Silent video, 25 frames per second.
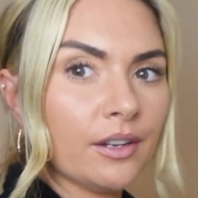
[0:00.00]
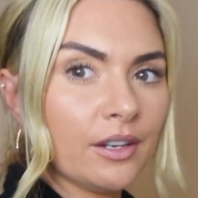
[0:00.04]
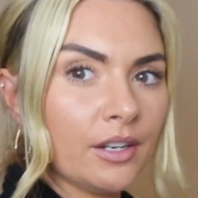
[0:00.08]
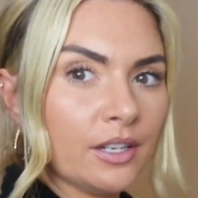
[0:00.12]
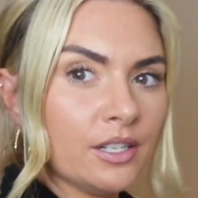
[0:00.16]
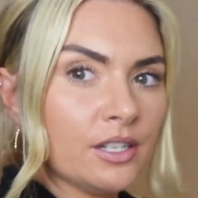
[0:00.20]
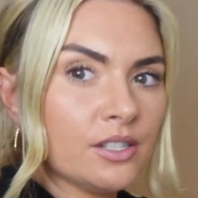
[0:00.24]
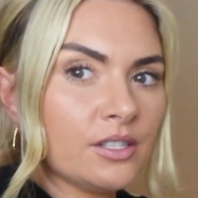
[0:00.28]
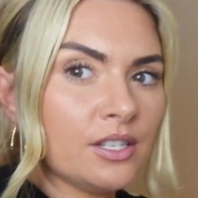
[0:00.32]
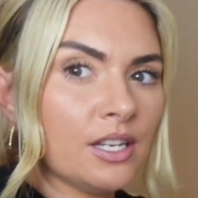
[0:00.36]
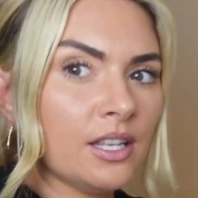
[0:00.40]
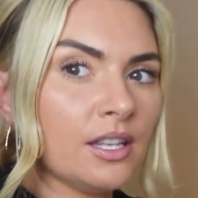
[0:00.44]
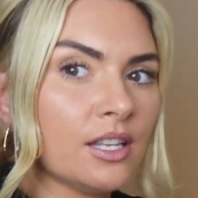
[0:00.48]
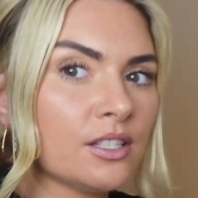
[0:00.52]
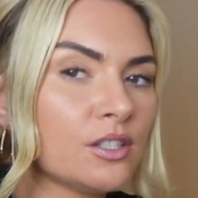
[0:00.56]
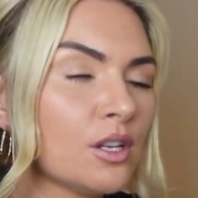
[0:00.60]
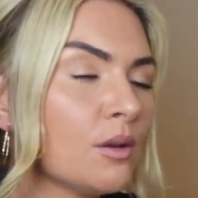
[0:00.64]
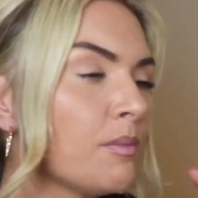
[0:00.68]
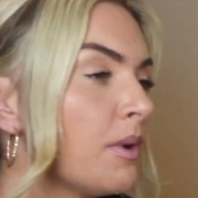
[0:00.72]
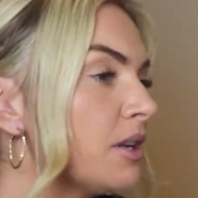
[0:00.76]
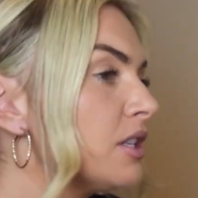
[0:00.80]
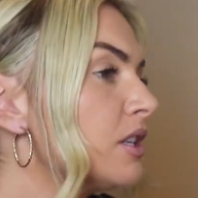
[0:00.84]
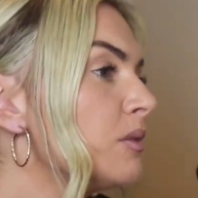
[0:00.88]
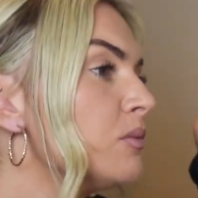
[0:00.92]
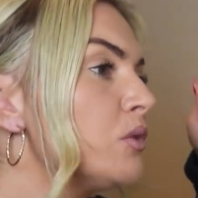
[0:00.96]
can you see that? So
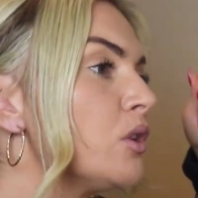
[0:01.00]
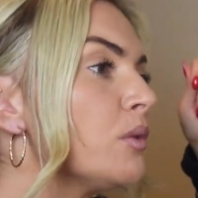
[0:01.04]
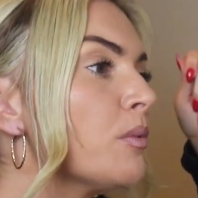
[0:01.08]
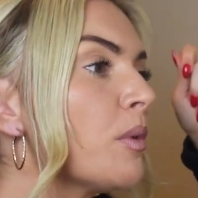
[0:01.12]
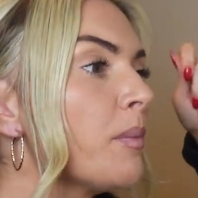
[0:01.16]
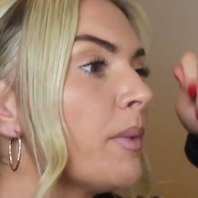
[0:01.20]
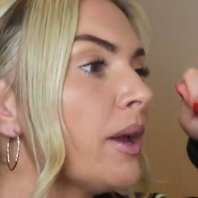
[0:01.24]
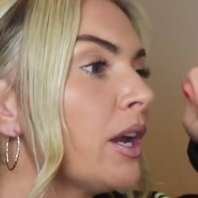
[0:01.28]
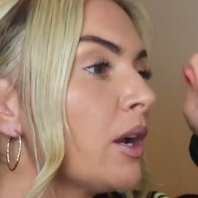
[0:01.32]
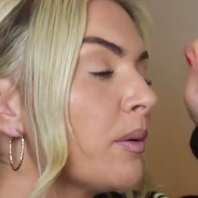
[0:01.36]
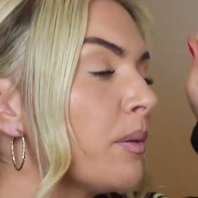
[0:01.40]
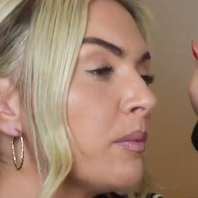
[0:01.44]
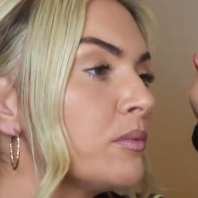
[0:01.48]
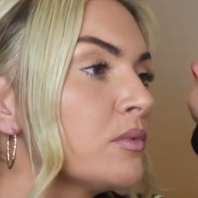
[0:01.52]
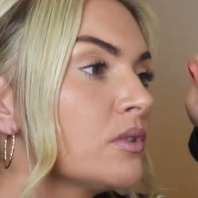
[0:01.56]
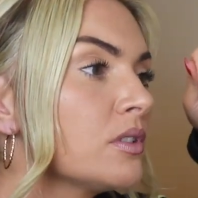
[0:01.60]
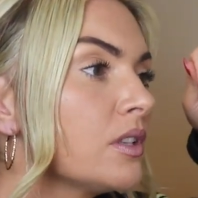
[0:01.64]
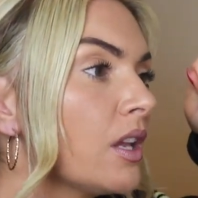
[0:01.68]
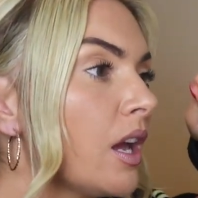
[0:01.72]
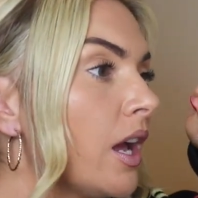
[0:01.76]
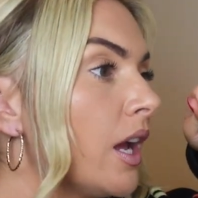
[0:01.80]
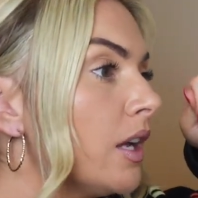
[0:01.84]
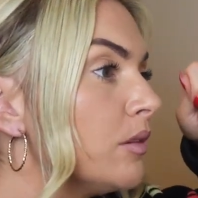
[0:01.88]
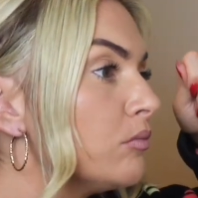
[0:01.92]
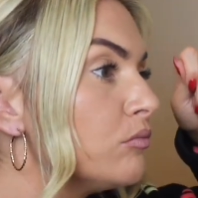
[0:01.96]
imagine I'm doing my makeup, I'm just
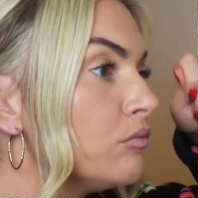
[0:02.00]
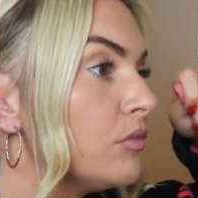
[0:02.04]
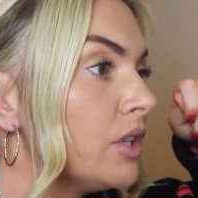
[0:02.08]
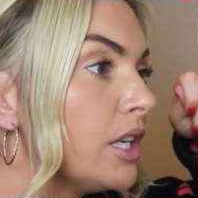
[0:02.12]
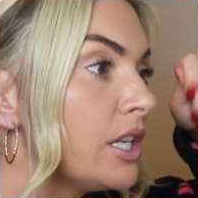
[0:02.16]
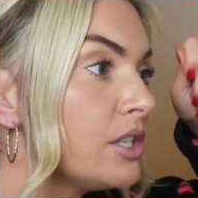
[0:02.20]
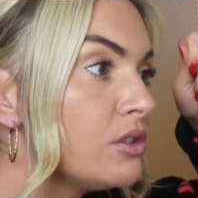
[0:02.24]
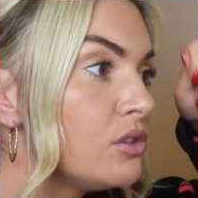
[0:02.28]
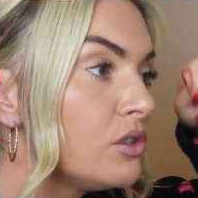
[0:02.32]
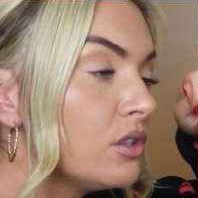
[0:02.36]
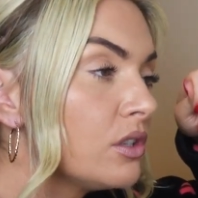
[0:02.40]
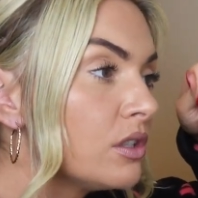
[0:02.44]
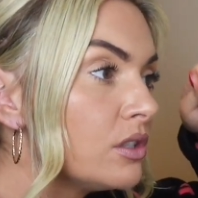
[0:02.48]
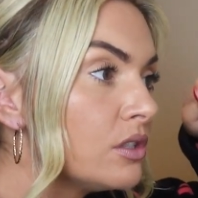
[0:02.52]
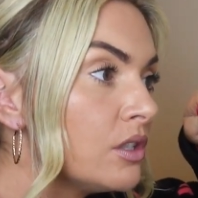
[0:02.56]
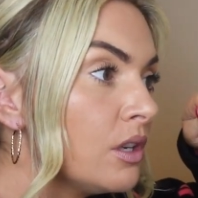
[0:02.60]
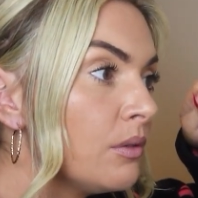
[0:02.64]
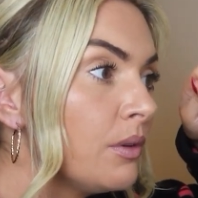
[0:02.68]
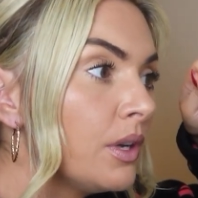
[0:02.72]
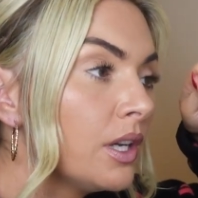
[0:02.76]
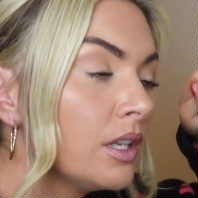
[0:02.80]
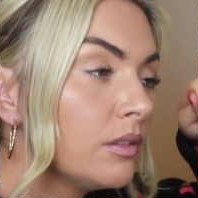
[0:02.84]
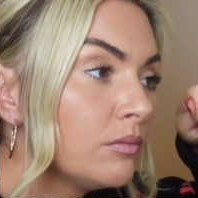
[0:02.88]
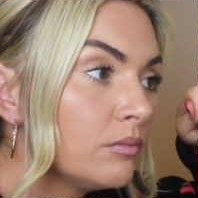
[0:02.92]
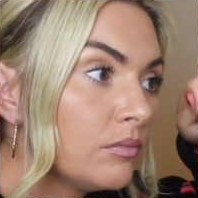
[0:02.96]
like, Lid, you can do
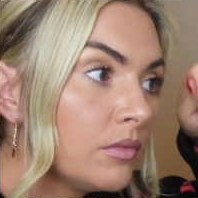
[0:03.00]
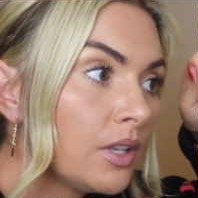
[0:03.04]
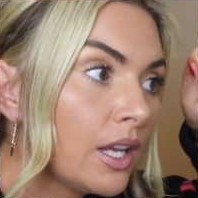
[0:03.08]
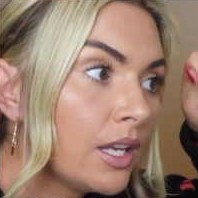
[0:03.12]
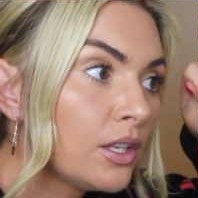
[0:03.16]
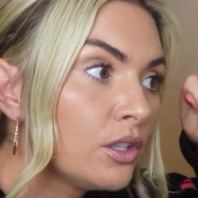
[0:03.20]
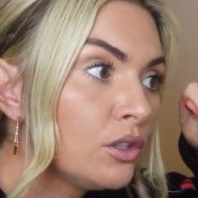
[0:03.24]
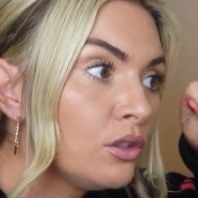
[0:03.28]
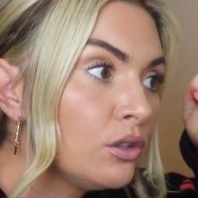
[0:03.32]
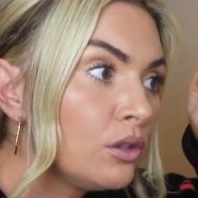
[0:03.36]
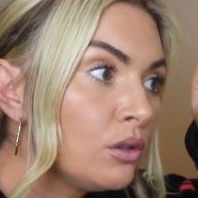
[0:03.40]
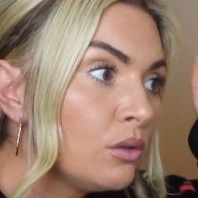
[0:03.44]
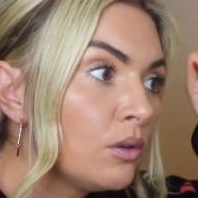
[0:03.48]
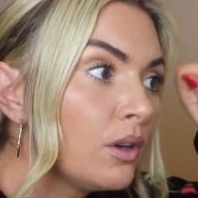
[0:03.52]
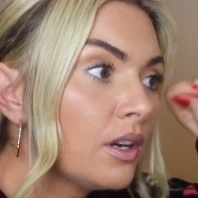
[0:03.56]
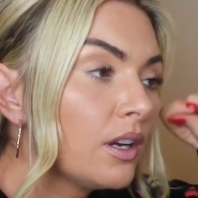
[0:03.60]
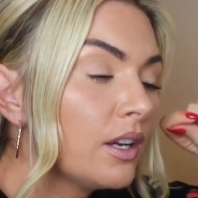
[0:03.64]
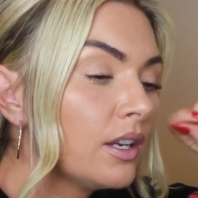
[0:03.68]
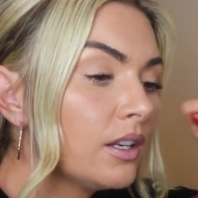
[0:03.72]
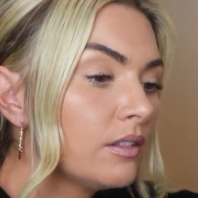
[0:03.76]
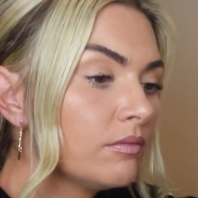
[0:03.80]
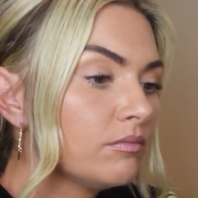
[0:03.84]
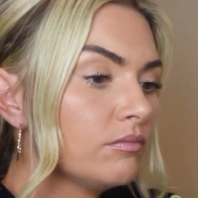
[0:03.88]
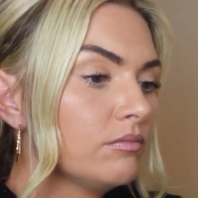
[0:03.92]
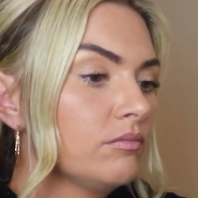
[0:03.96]
it. Like, you
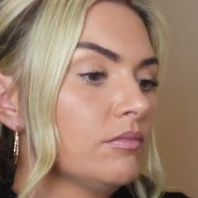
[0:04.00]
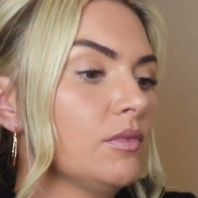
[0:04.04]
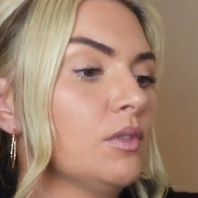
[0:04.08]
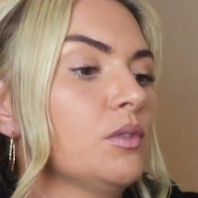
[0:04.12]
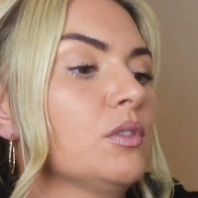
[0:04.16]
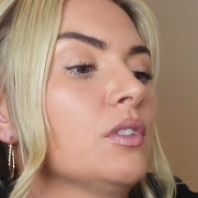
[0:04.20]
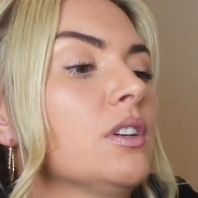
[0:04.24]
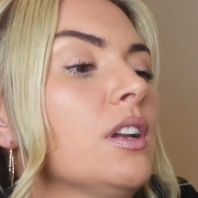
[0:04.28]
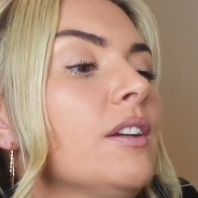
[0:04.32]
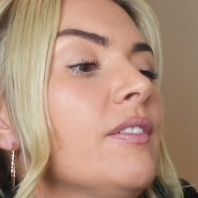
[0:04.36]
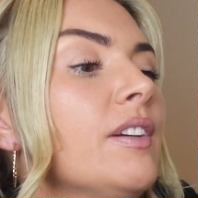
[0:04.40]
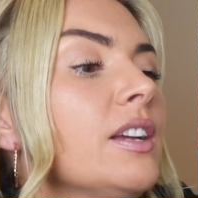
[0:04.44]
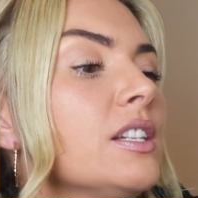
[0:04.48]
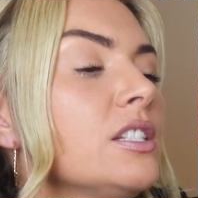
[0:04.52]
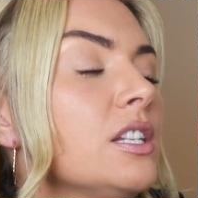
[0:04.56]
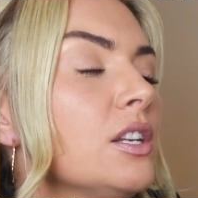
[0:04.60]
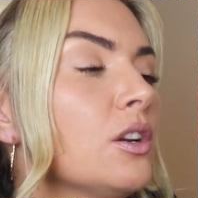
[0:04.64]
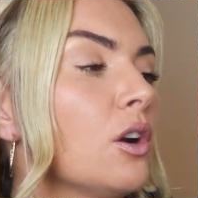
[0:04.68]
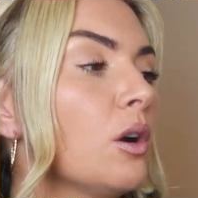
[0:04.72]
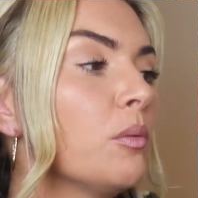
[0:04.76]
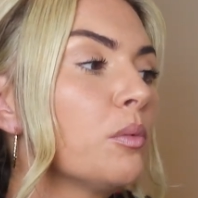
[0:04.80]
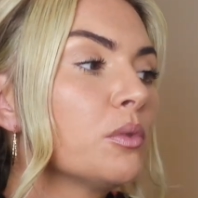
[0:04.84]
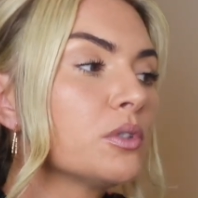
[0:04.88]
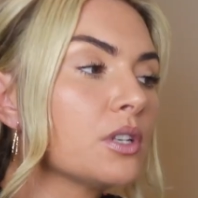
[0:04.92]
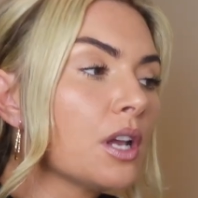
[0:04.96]
can, hold on, I've actually
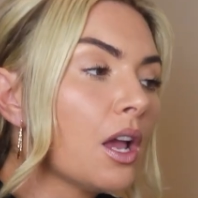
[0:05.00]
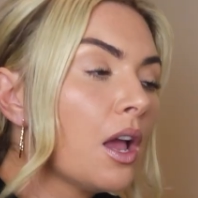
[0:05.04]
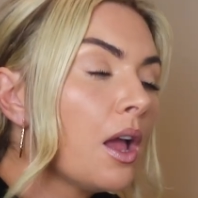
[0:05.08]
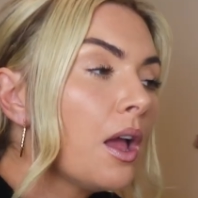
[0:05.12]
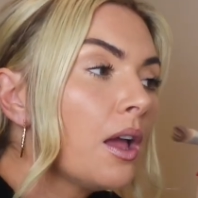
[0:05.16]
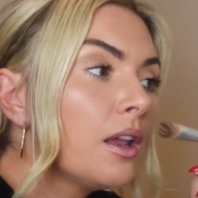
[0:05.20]
got a brush.